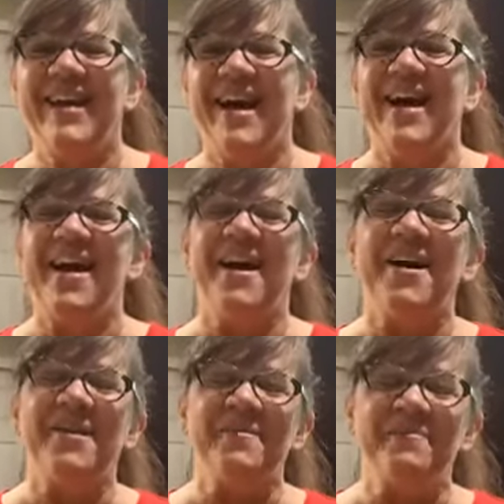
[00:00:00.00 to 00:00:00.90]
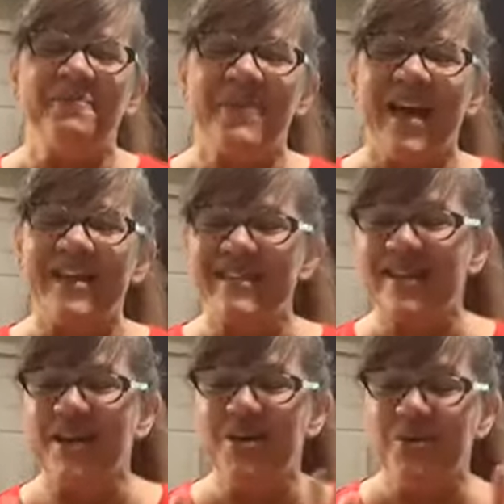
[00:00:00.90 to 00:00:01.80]
And
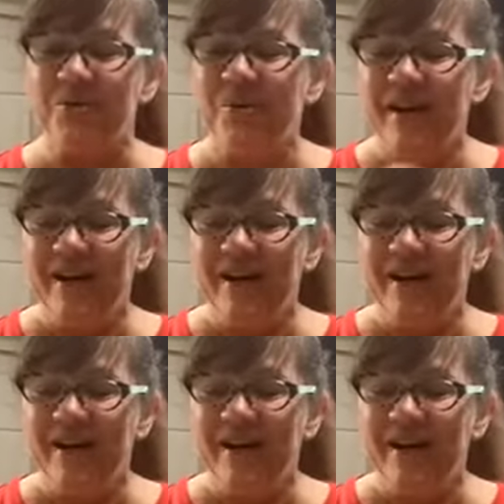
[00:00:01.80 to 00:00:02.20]
so,